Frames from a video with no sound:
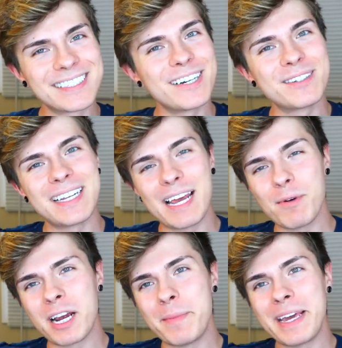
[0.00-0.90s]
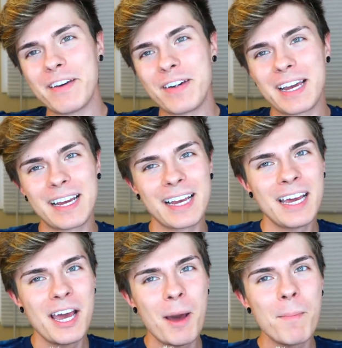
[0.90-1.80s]
So today we're gonna be giving
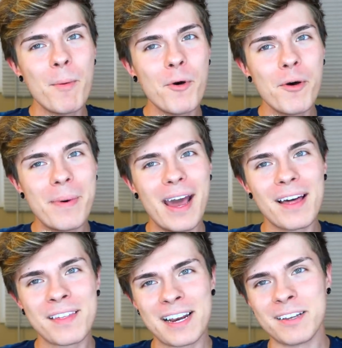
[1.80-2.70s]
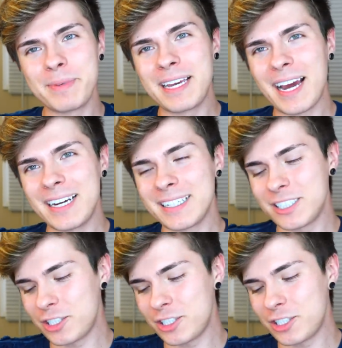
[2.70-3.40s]
Momo a bath and I'll be kind of